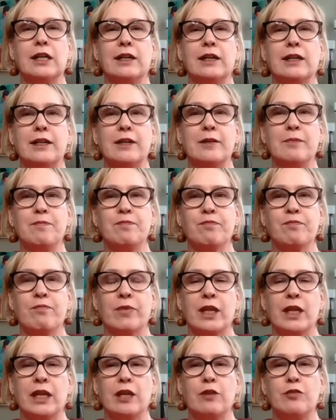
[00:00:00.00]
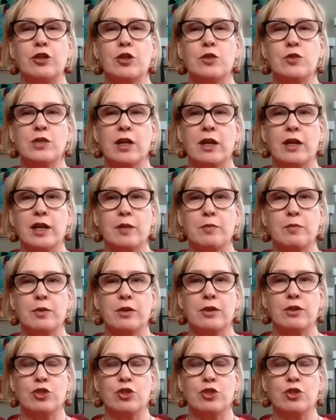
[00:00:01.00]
um, if you type